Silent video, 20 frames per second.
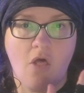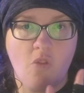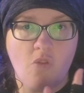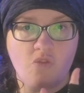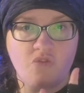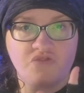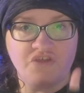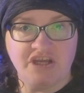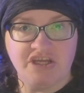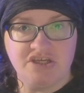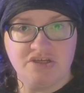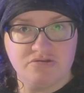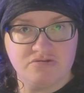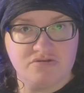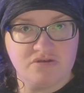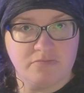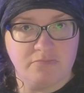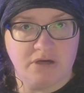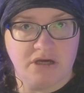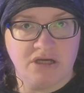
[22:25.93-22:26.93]
thank you
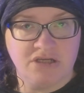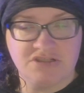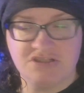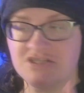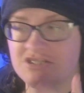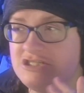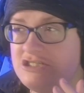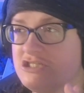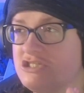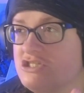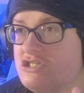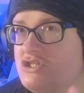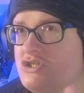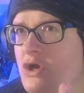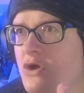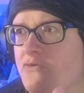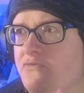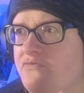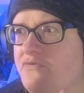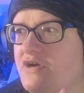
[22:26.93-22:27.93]
so much. This is so
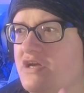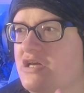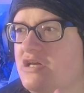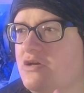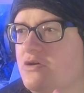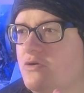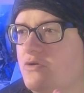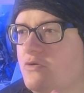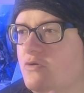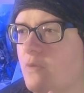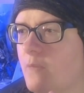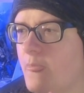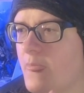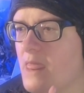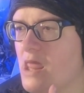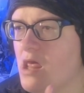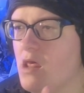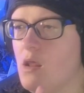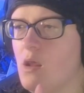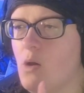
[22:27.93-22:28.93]
freaking cool.
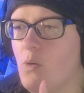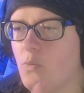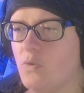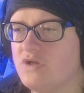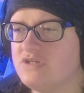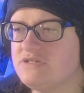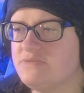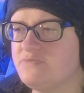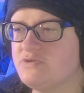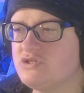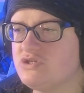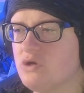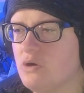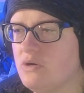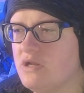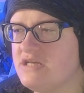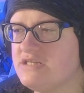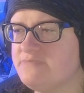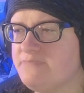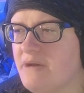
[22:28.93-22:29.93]
Once the patrol
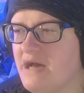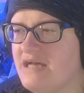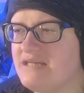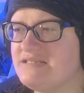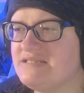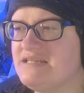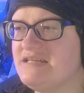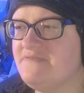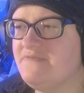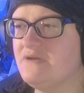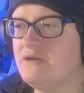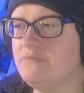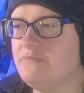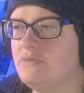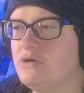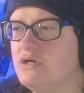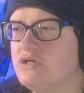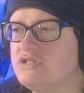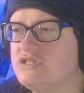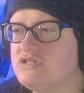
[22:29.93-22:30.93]
has passed, Stephen
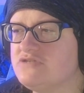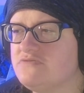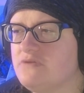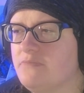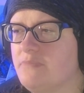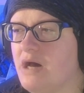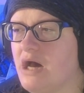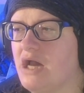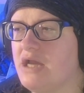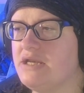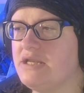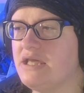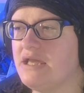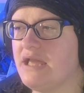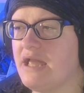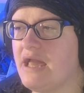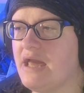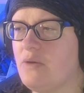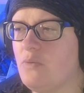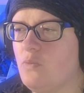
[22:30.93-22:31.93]
emerges from hiding
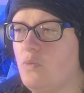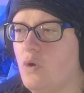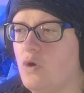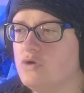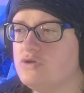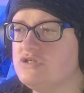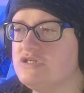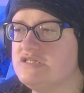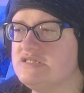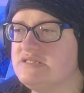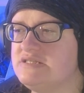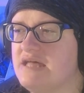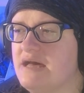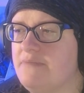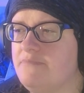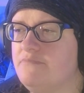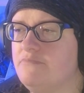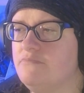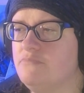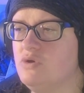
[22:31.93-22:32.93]
and watches
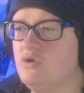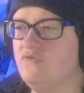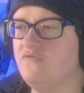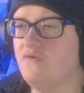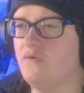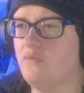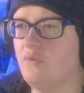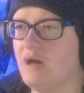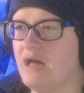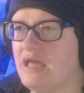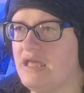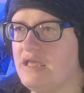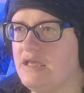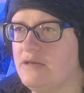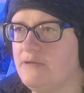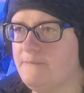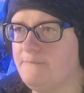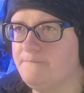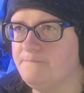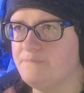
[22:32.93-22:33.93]
them move away.
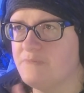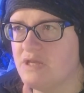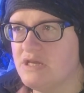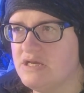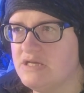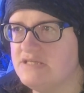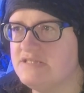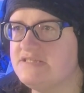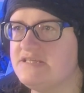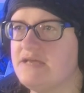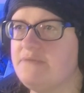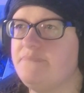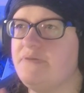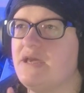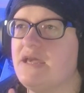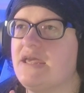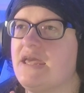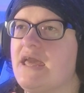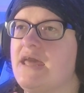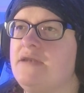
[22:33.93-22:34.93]
Same bit
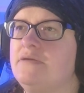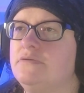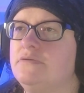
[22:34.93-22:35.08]
again.